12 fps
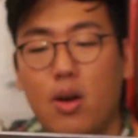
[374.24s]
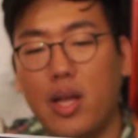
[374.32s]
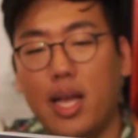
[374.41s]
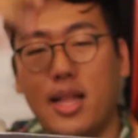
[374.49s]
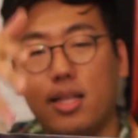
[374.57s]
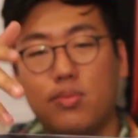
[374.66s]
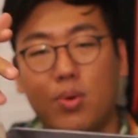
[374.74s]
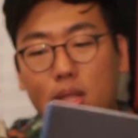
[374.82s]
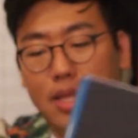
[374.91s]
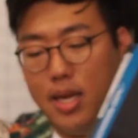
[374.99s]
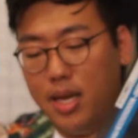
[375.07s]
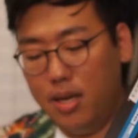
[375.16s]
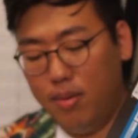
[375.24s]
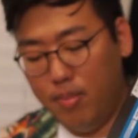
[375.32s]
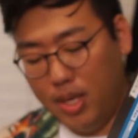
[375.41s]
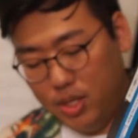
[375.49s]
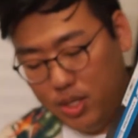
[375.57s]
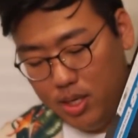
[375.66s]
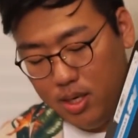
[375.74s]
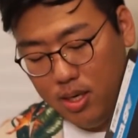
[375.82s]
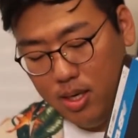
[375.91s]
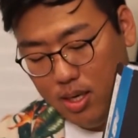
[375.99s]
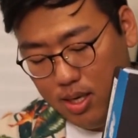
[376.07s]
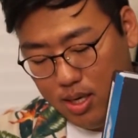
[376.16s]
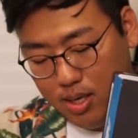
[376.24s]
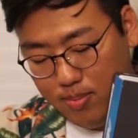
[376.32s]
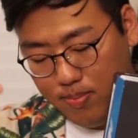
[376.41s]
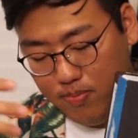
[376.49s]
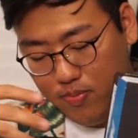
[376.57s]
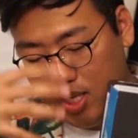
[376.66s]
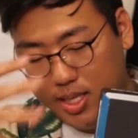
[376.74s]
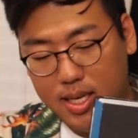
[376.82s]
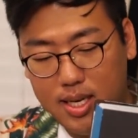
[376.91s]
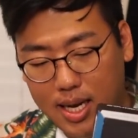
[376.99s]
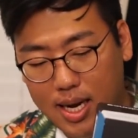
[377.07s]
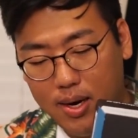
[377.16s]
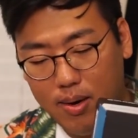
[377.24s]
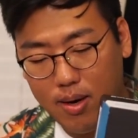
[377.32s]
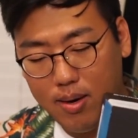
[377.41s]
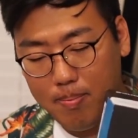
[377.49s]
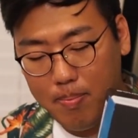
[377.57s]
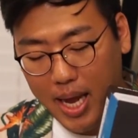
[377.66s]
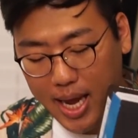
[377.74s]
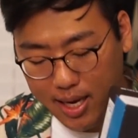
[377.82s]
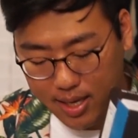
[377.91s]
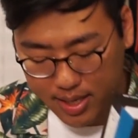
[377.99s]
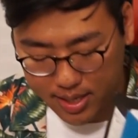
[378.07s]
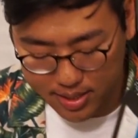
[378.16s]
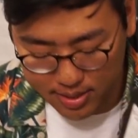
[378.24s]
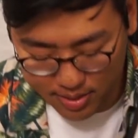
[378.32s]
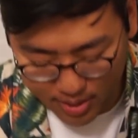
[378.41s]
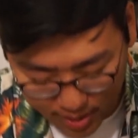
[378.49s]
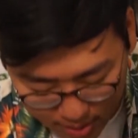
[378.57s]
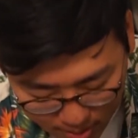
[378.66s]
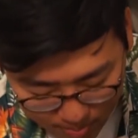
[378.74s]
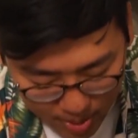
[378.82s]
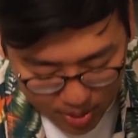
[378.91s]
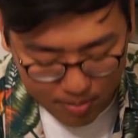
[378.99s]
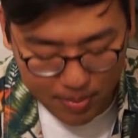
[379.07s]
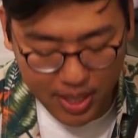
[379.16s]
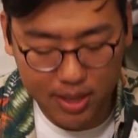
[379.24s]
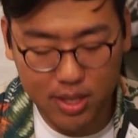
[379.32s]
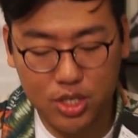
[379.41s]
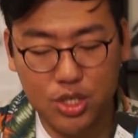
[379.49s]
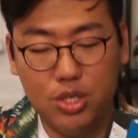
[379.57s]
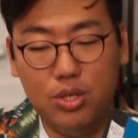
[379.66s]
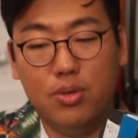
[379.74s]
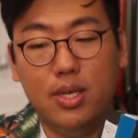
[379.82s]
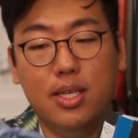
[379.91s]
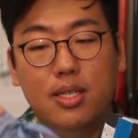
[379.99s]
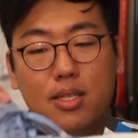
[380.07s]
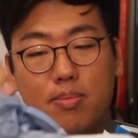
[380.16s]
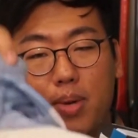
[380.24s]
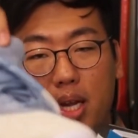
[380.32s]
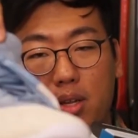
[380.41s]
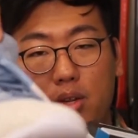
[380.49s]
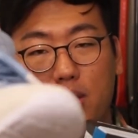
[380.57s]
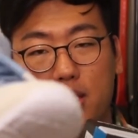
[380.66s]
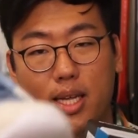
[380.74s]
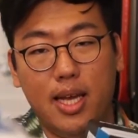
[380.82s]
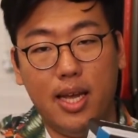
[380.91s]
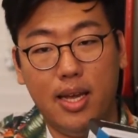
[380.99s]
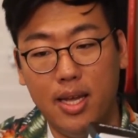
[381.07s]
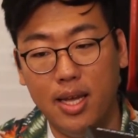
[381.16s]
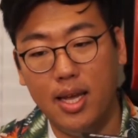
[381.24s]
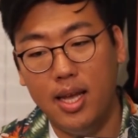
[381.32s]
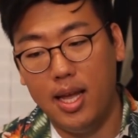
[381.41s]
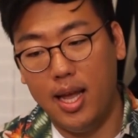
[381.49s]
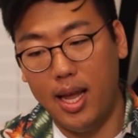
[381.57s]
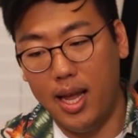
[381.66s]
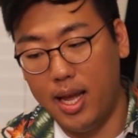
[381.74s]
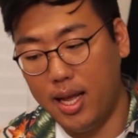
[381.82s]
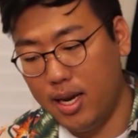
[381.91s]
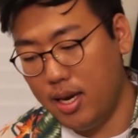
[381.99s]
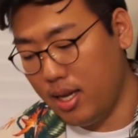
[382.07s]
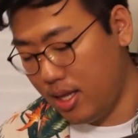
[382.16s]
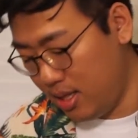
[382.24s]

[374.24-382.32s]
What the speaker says: Oh yeah, that's one thing I didn't mention. This entire pack is like American made. The shoe is made in USA, and